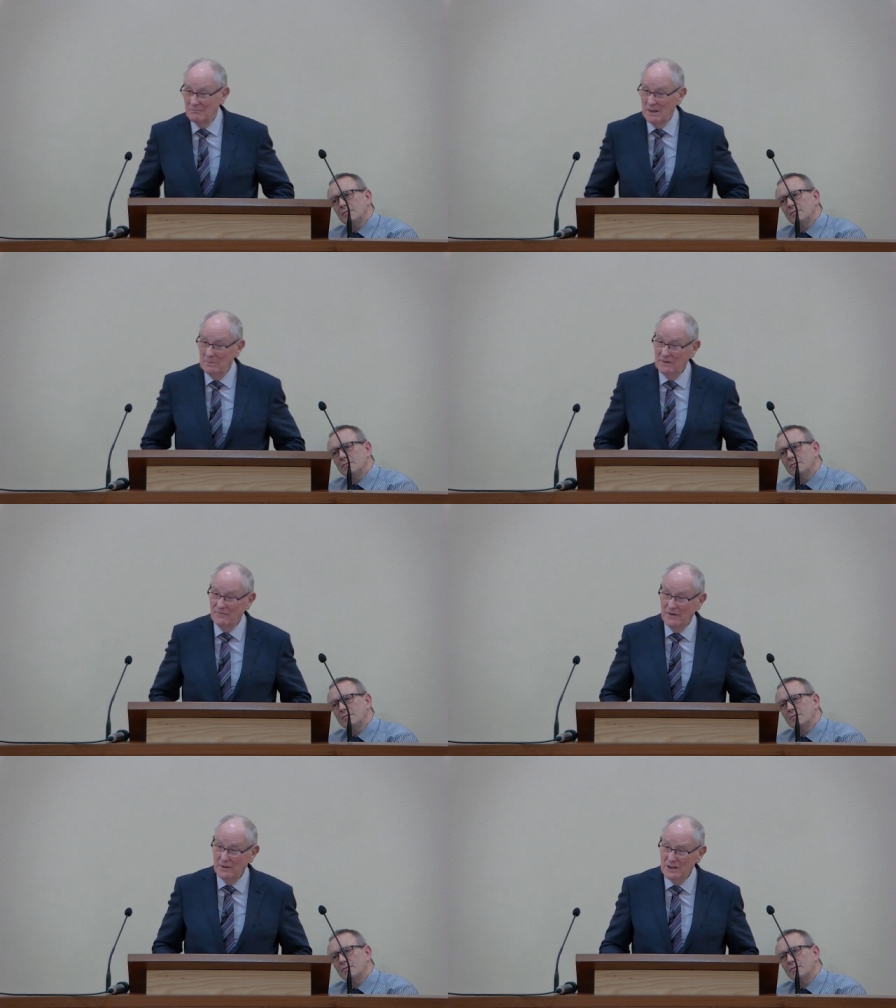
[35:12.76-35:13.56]
Maybe
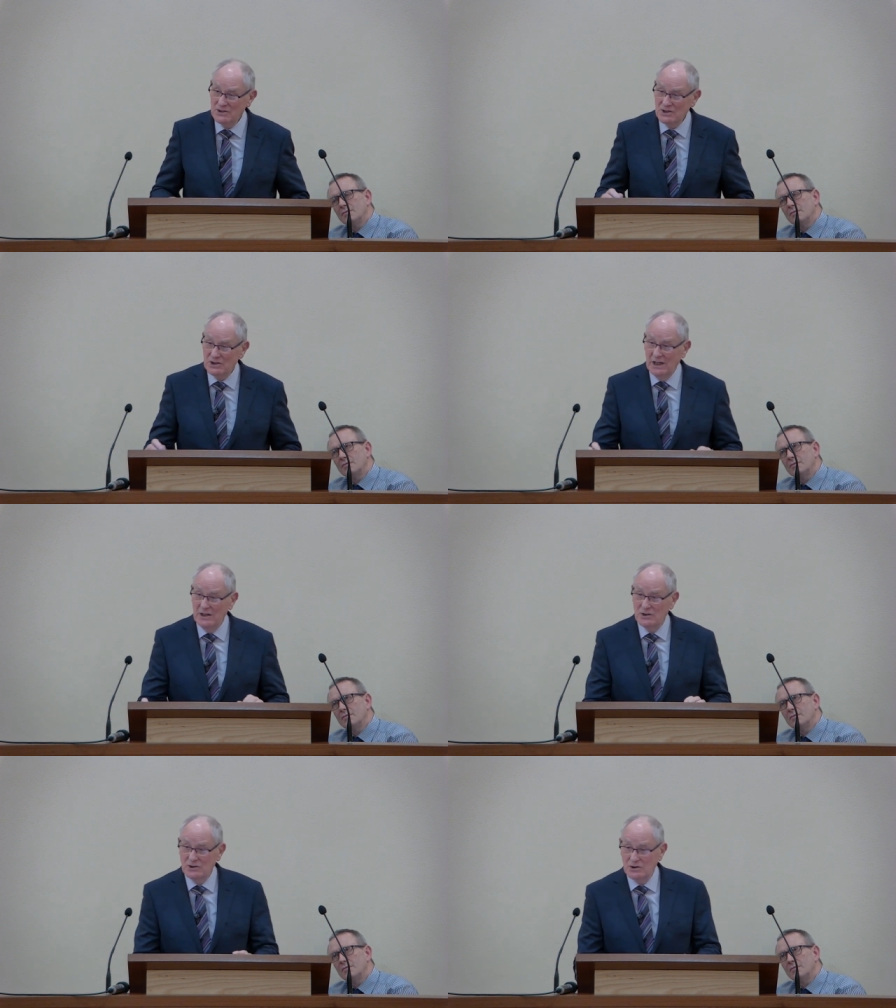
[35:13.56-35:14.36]
at various
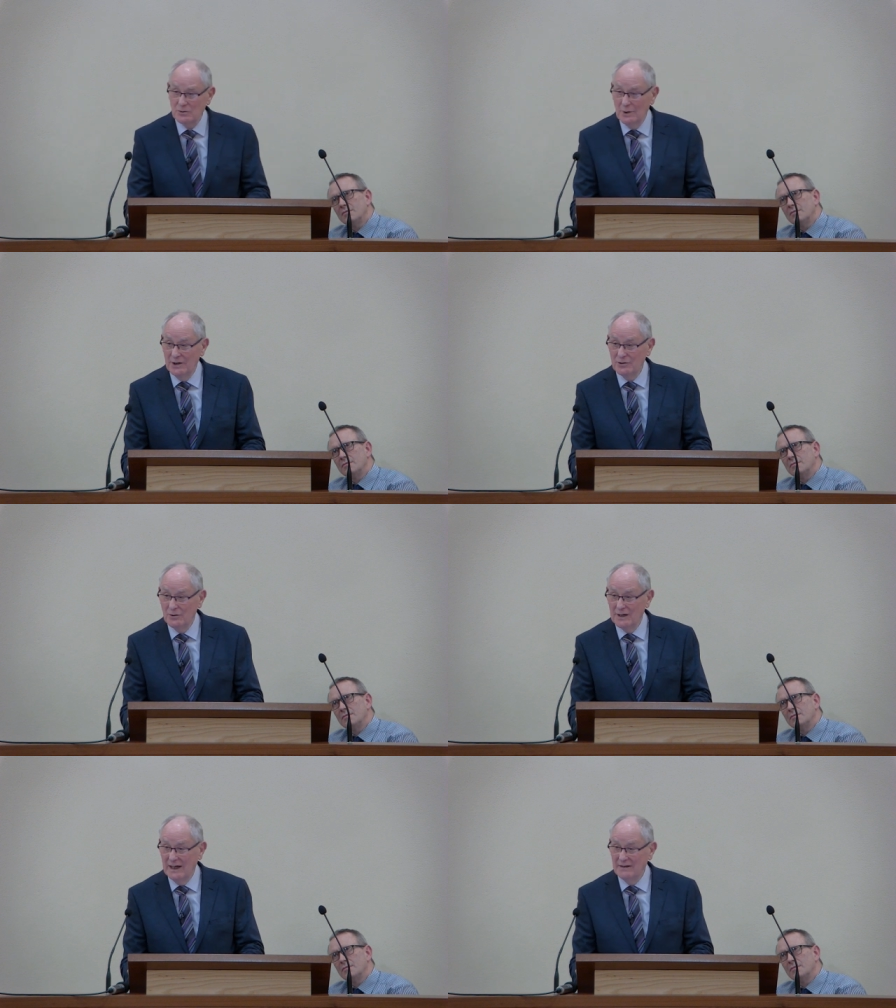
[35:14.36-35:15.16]
stages throughout
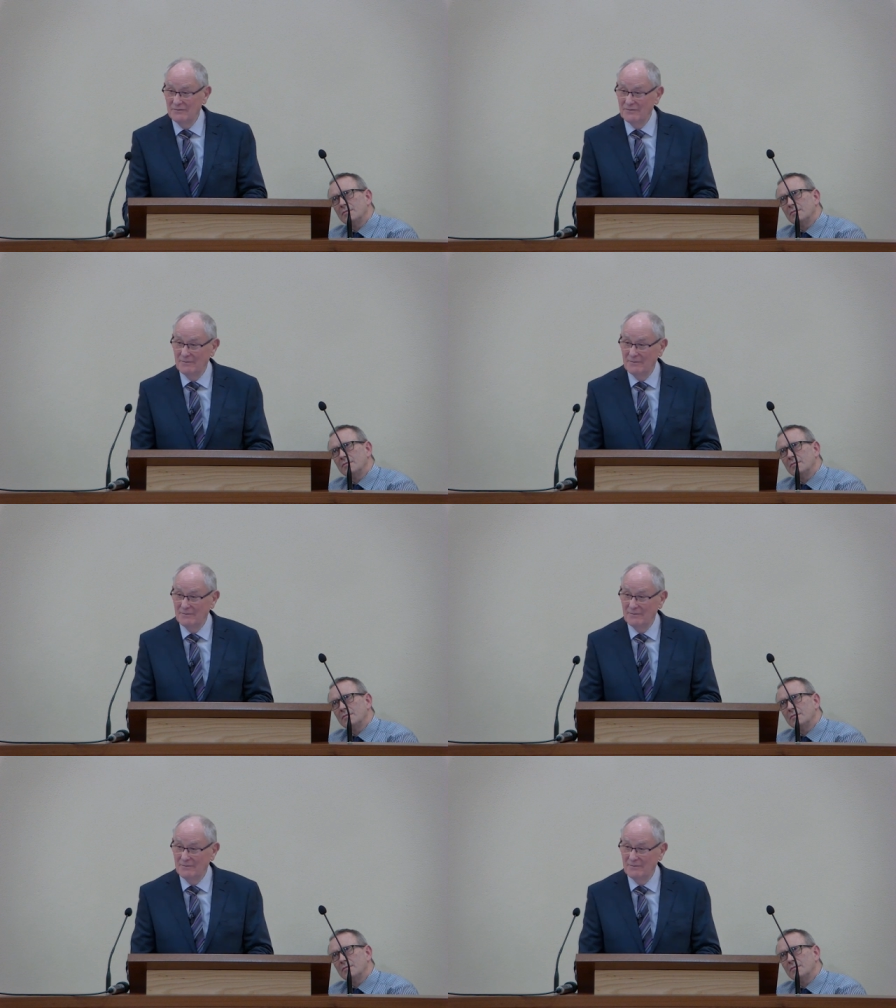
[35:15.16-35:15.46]
your life.